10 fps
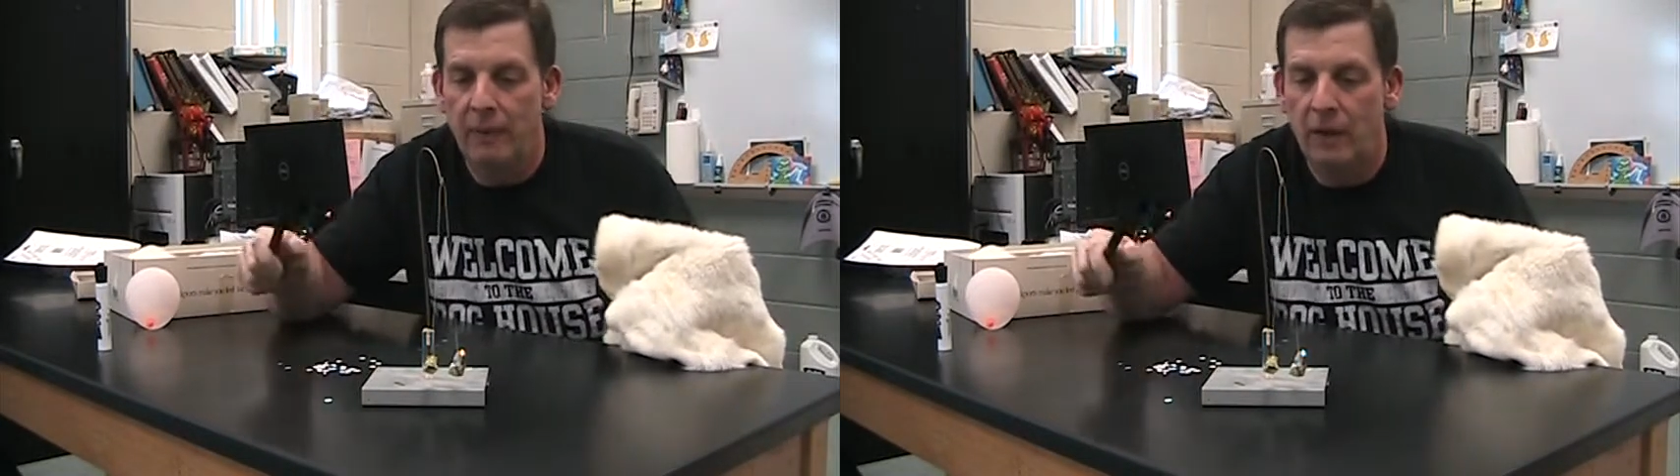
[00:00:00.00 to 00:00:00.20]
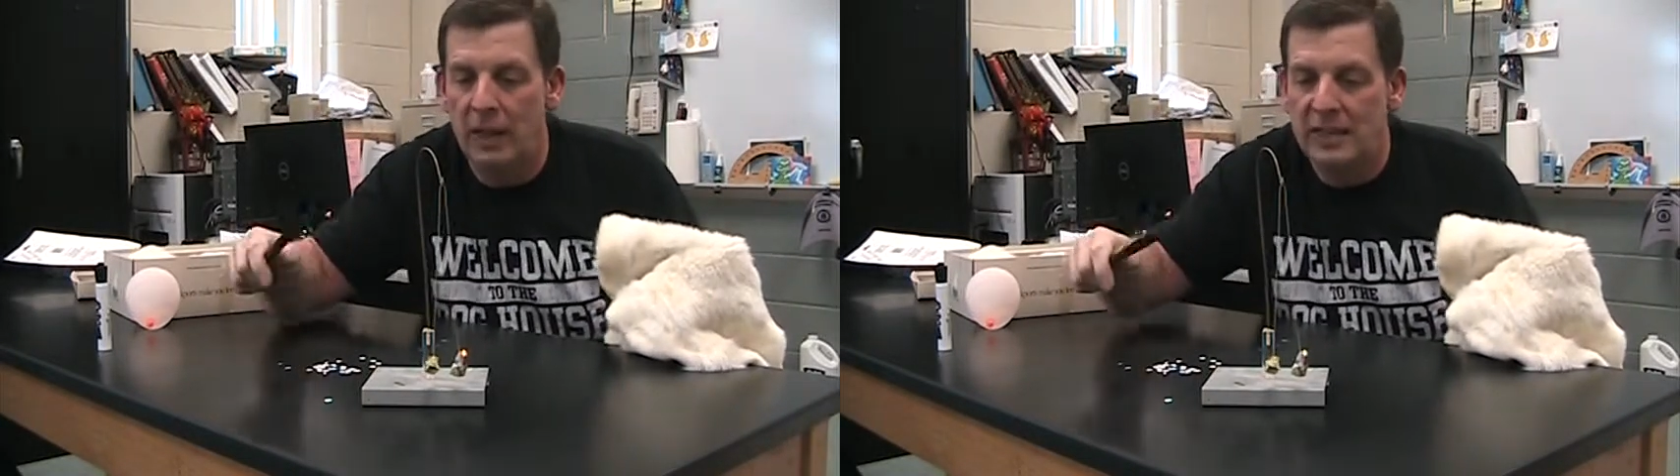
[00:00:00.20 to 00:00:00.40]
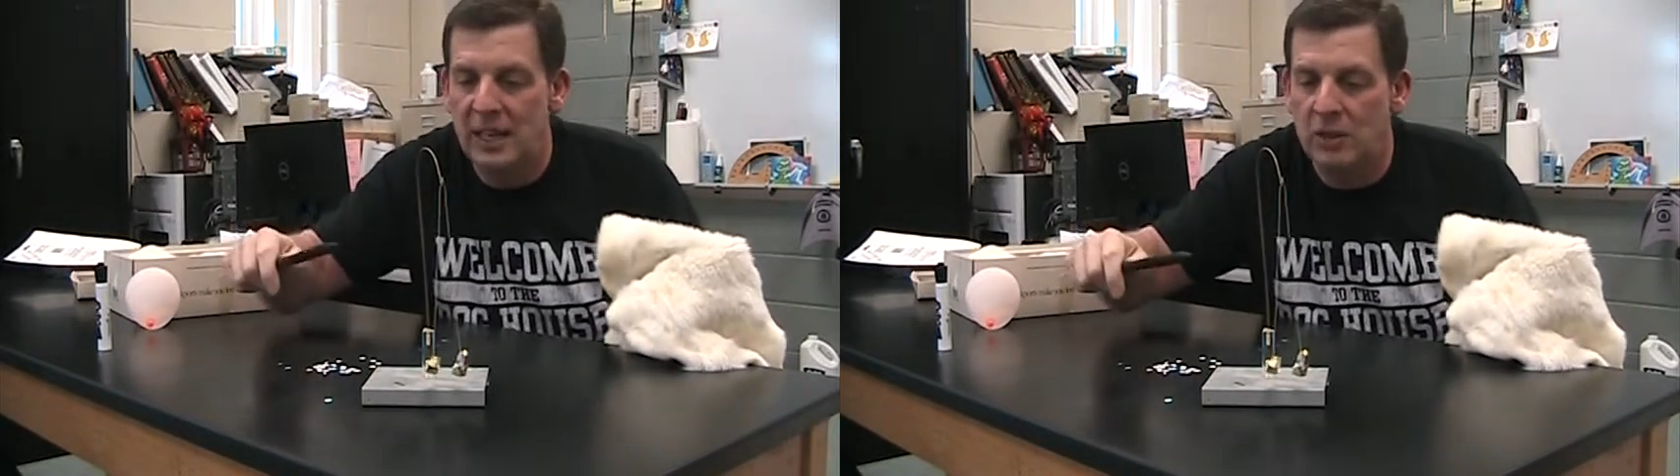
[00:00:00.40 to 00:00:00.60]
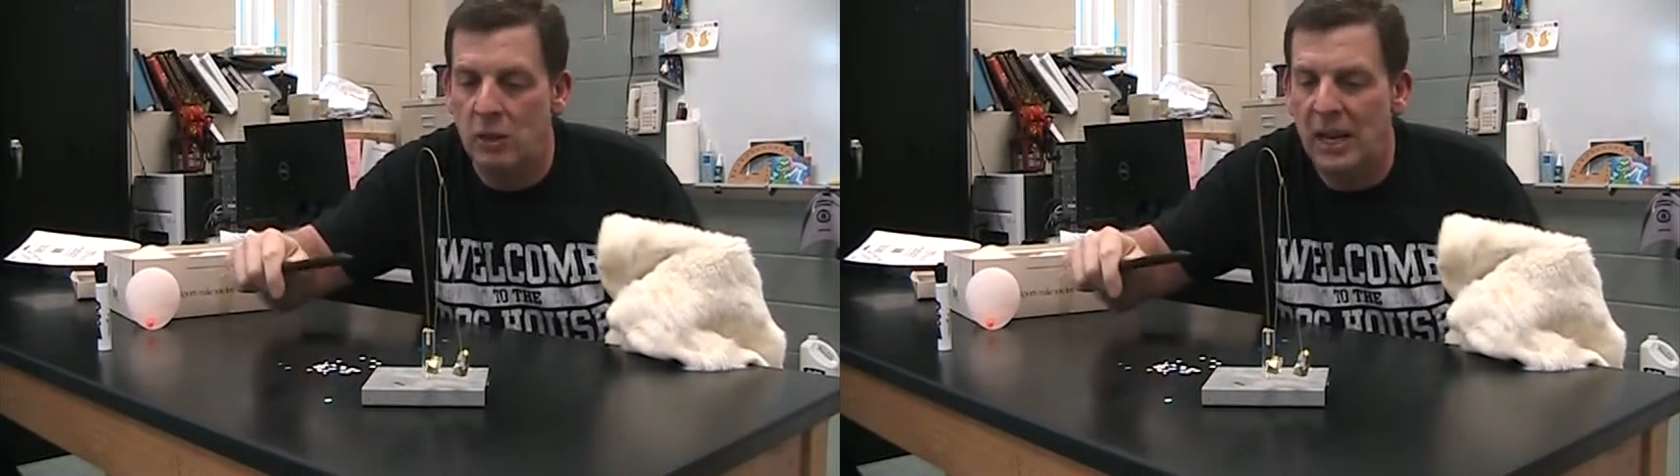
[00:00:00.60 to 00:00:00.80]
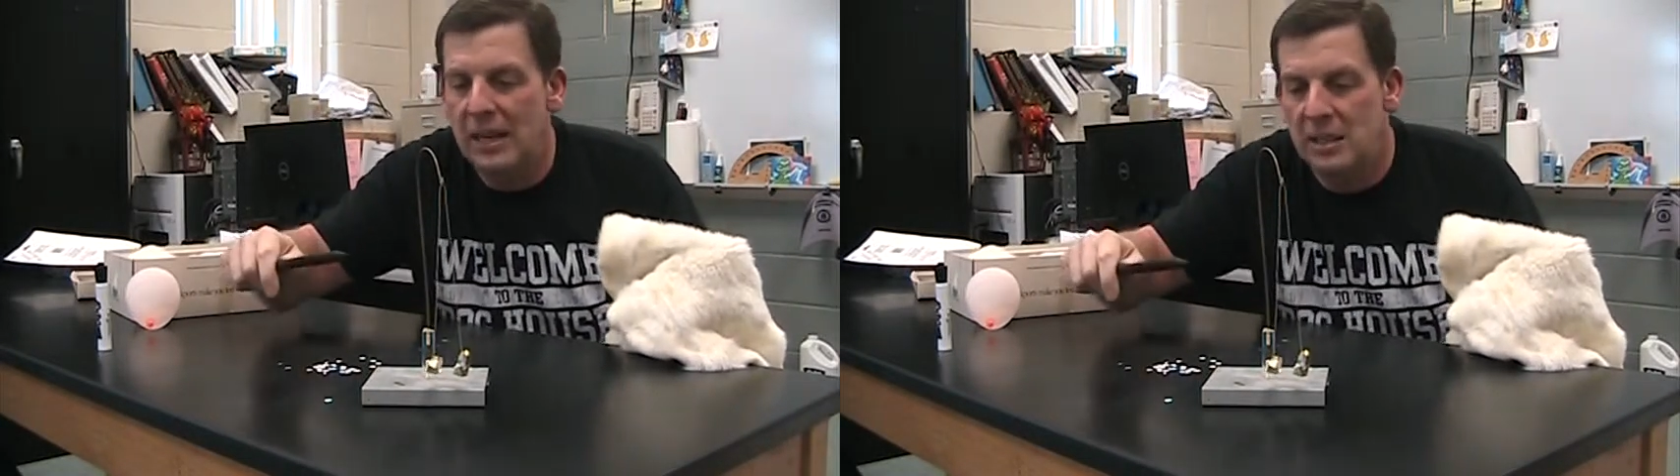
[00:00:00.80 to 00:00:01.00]
Well, let's
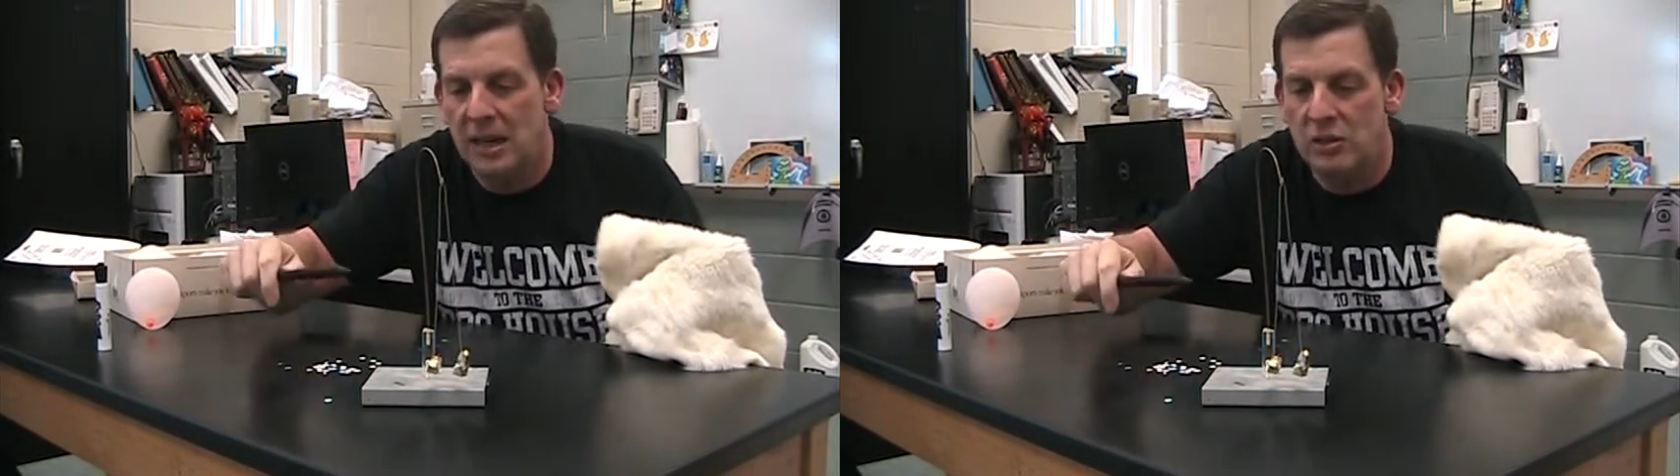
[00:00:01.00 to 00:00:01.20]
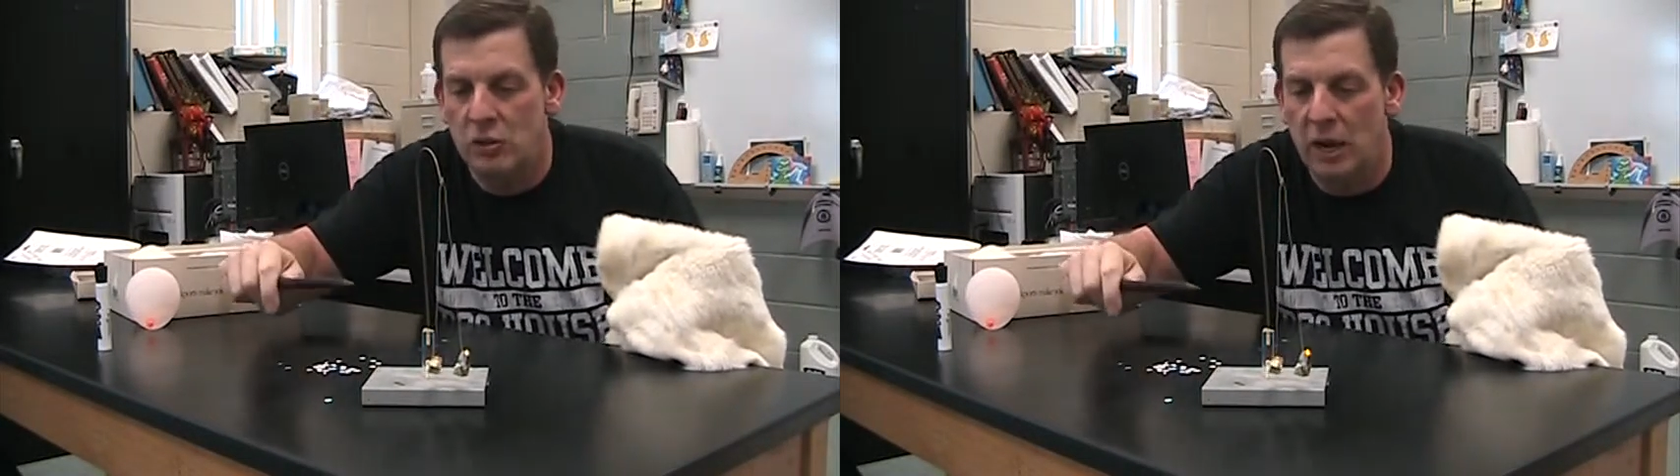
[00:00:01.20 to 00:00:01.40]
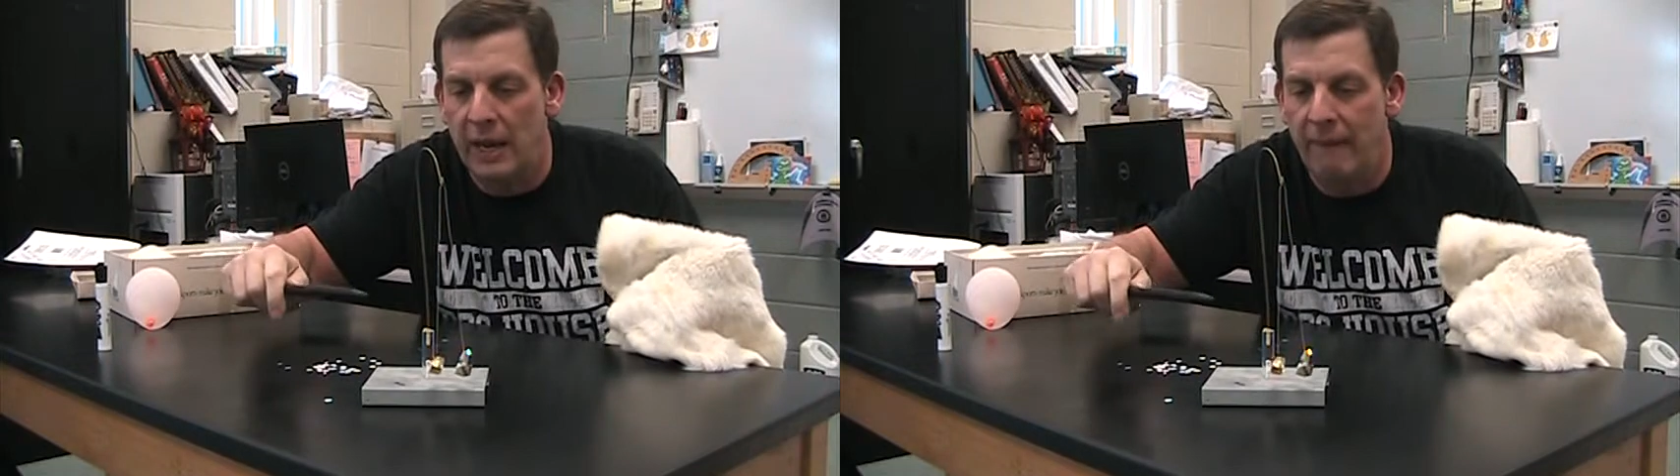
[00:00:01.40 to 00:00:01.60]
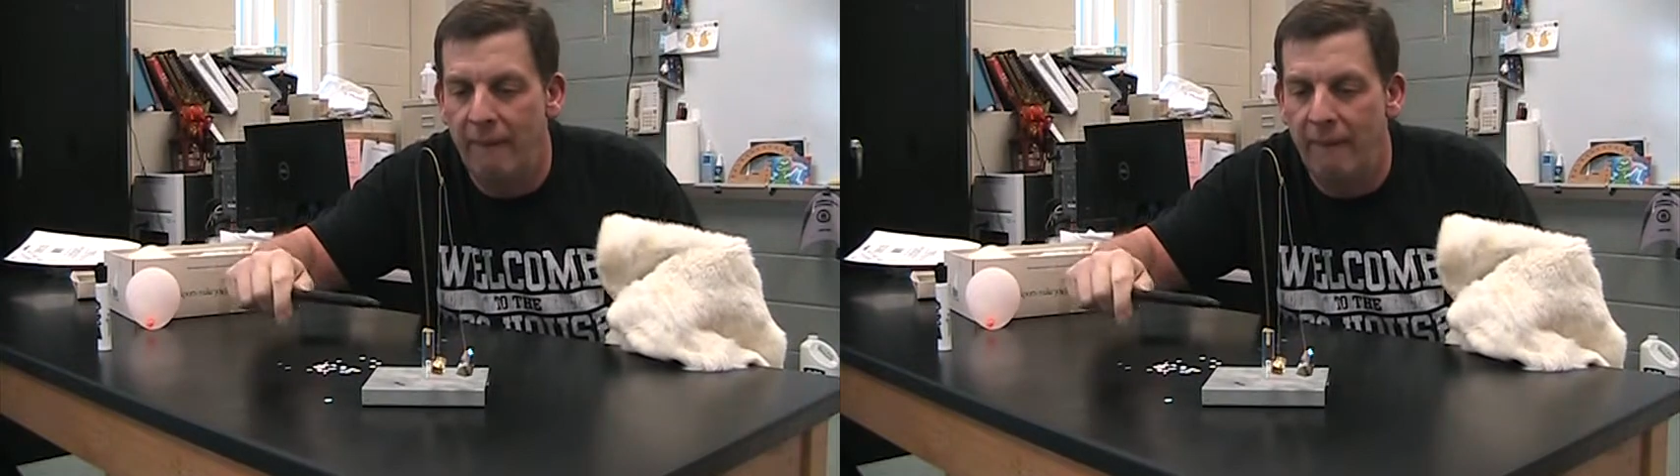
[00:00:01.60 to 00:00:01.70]
try it.